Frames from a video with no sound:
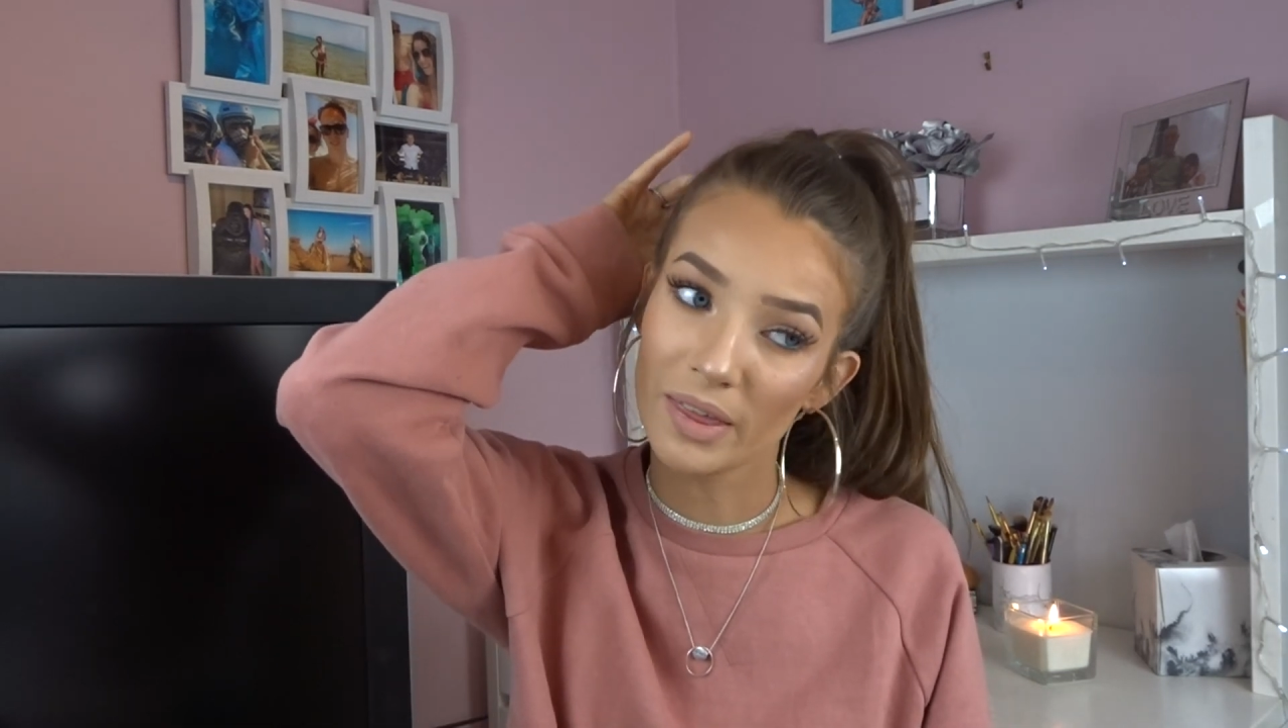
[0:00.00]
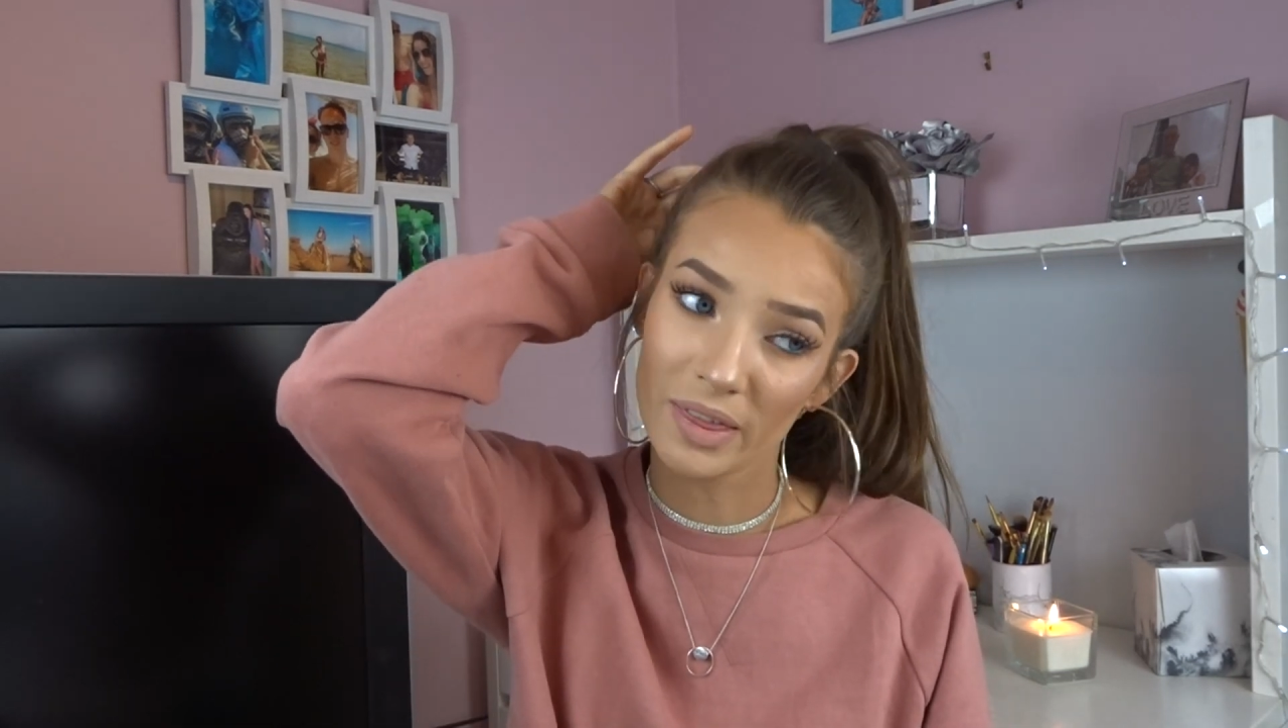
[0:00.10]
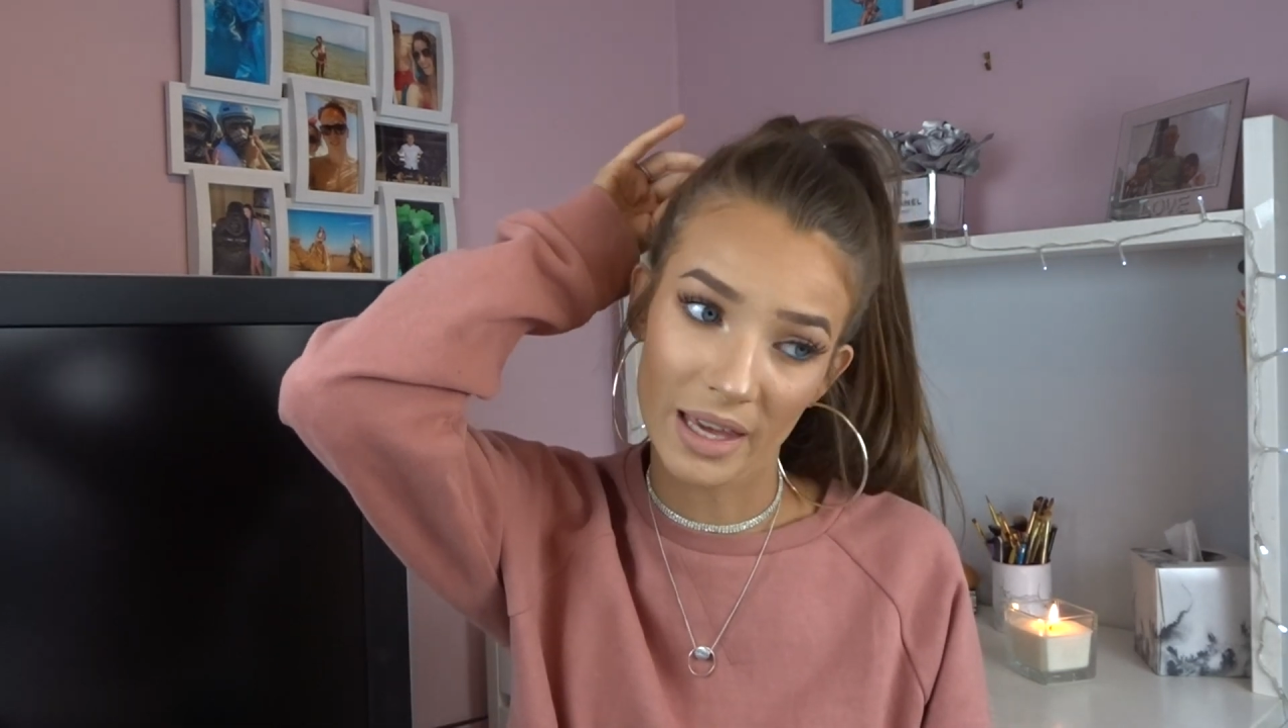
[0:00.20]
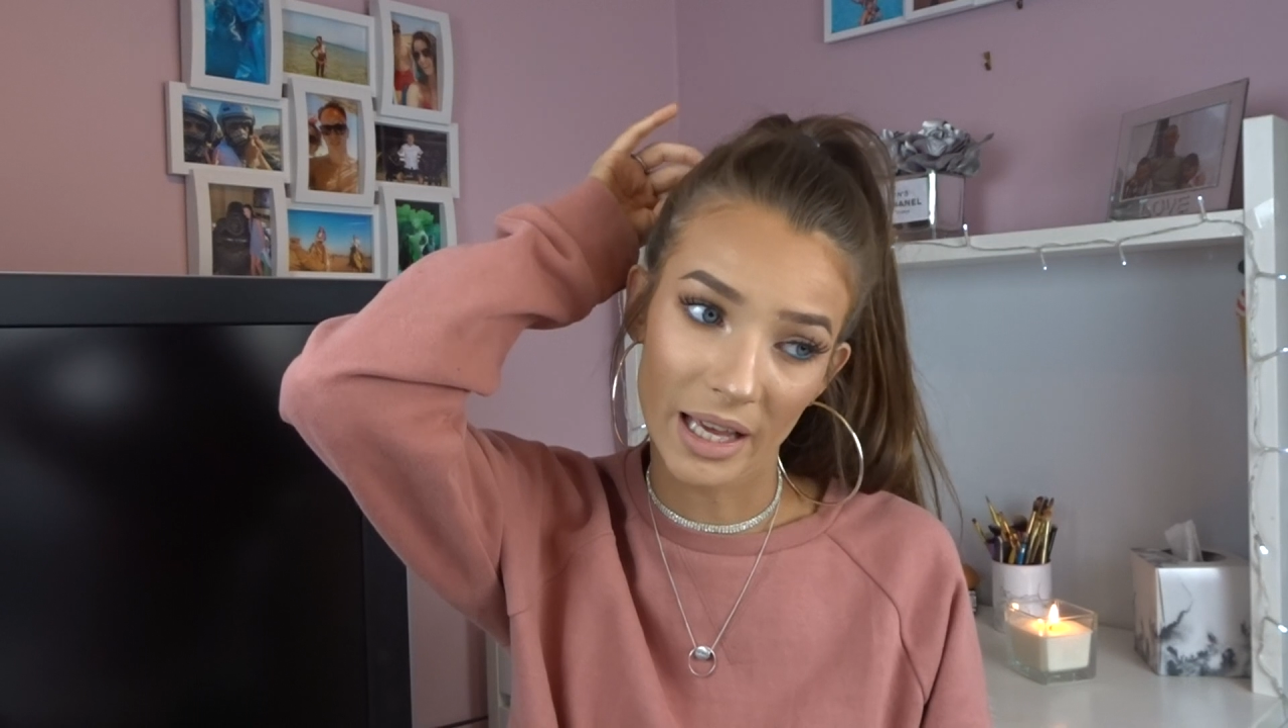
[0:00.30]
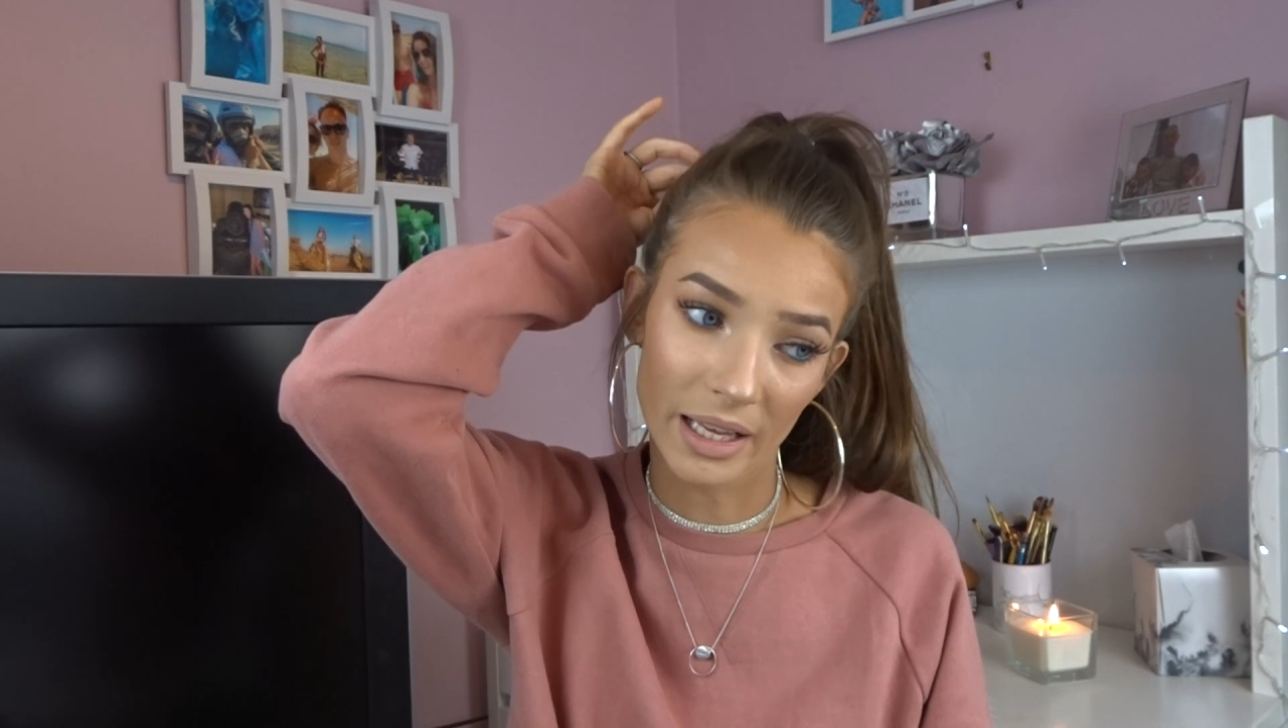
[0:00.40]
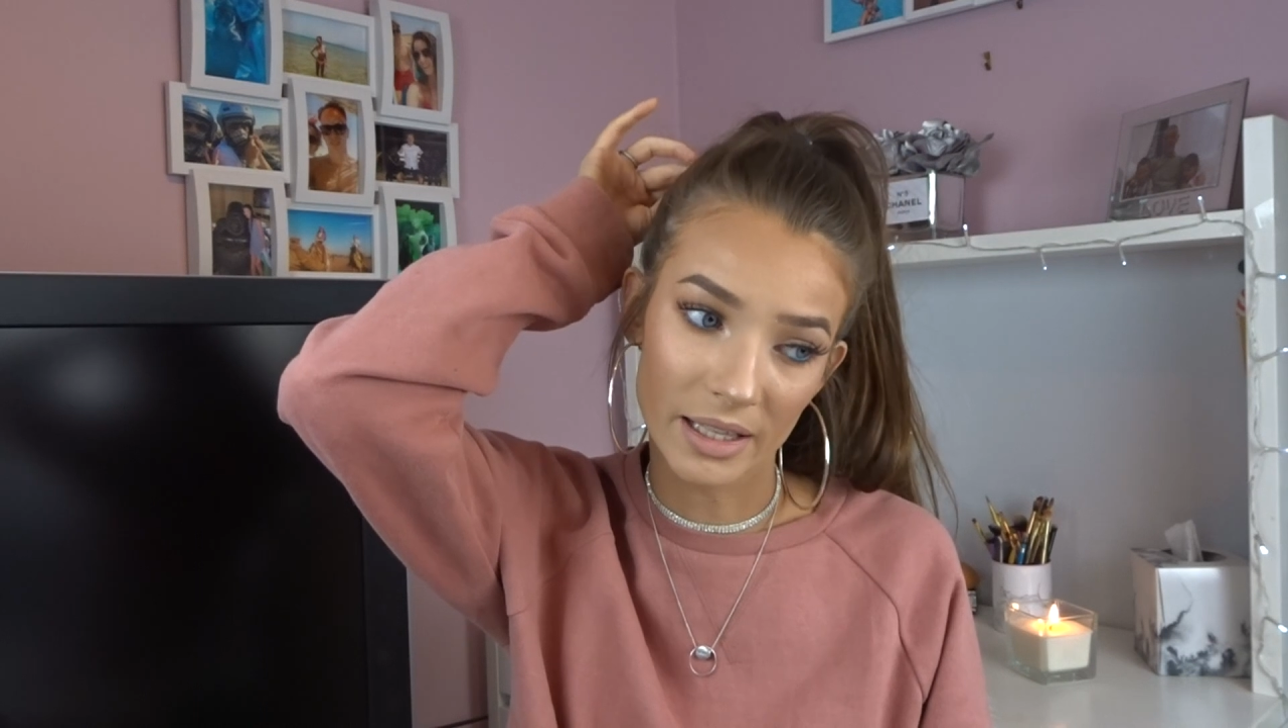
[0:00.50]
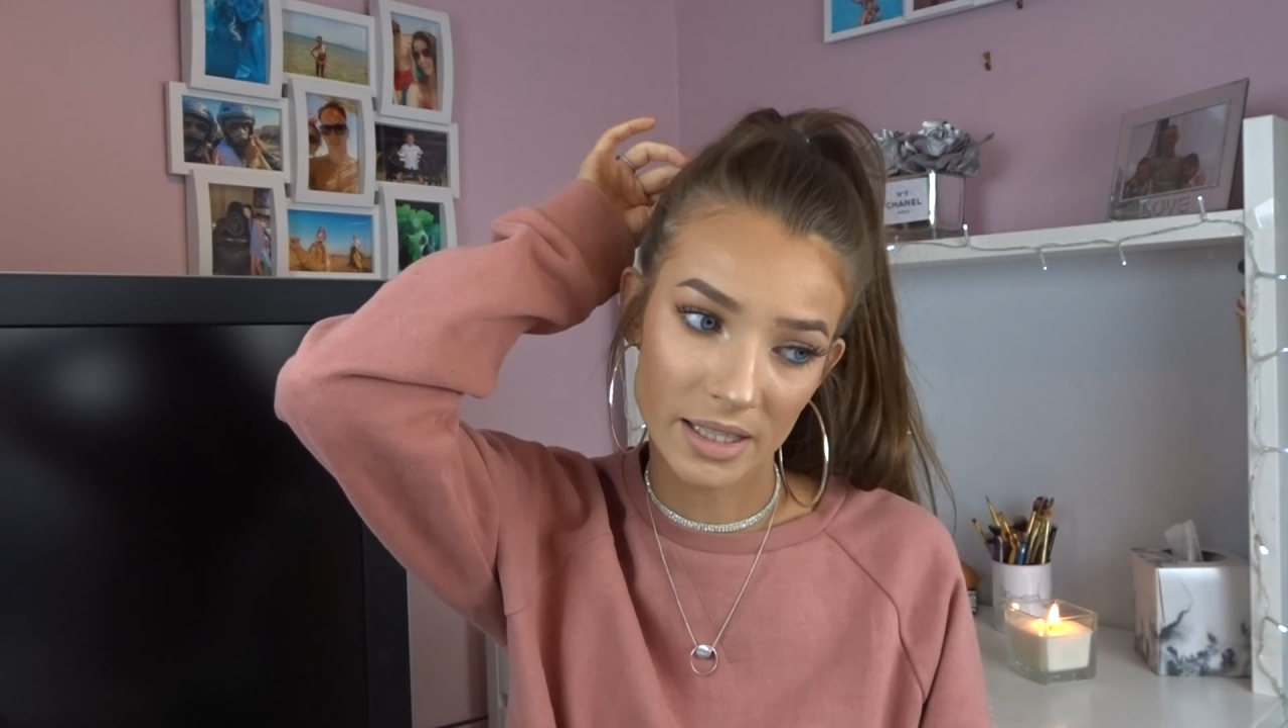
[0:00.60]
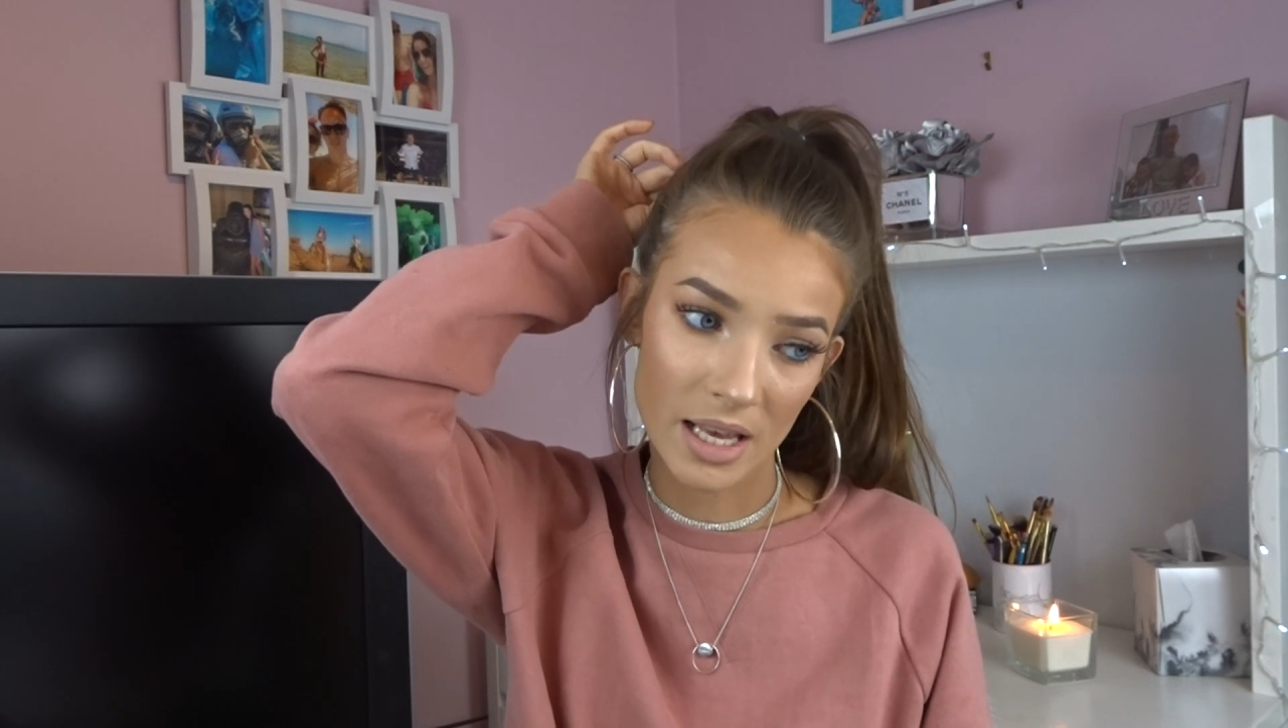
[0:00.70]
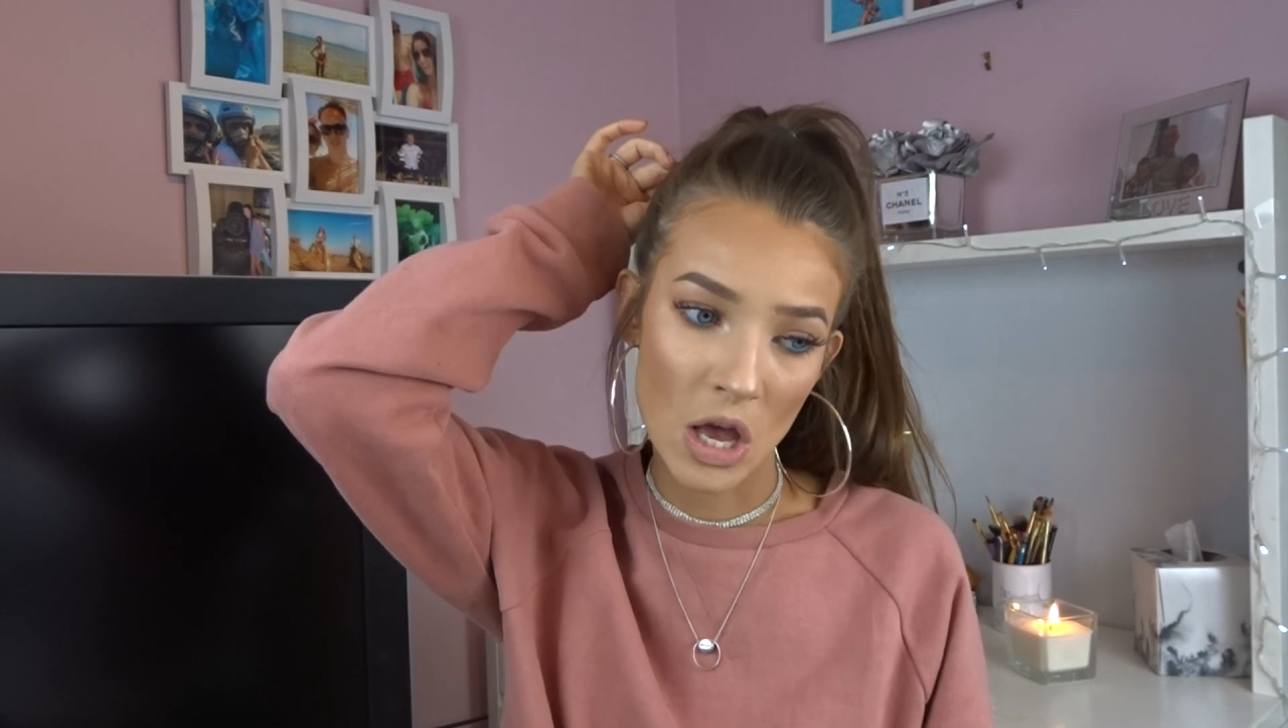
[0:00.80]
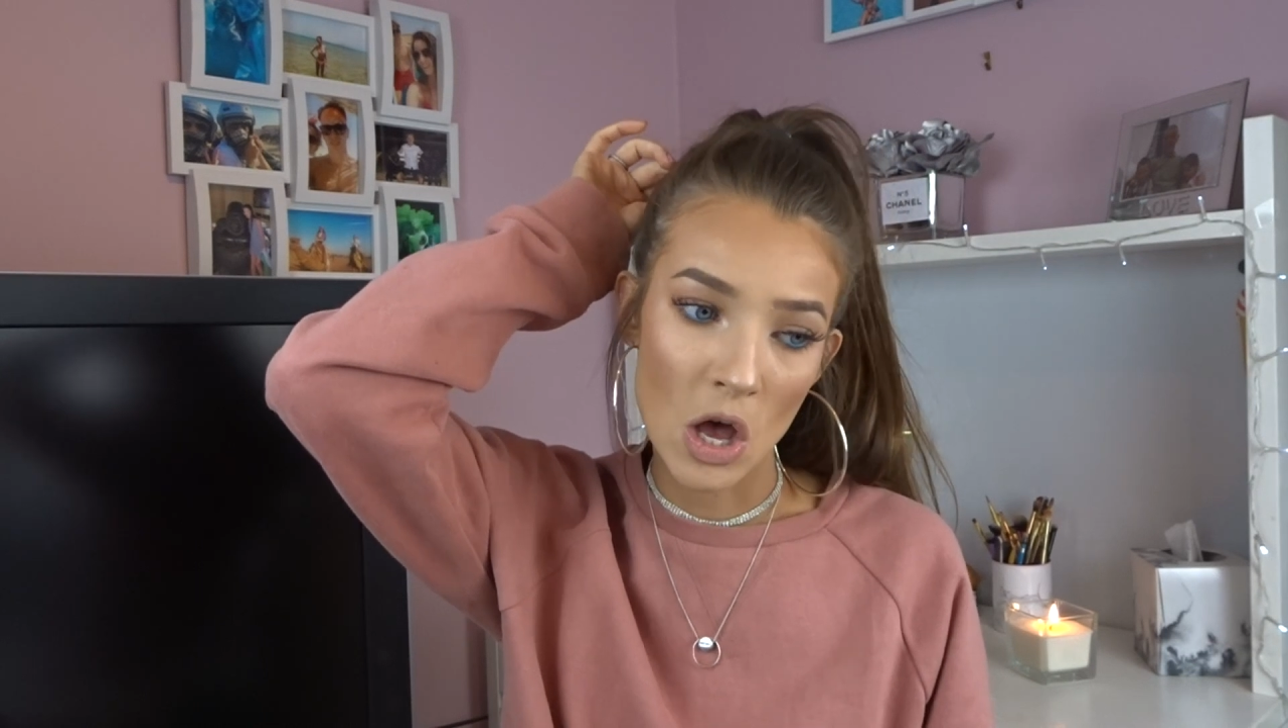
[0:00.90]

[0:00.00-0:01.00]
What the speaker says: things,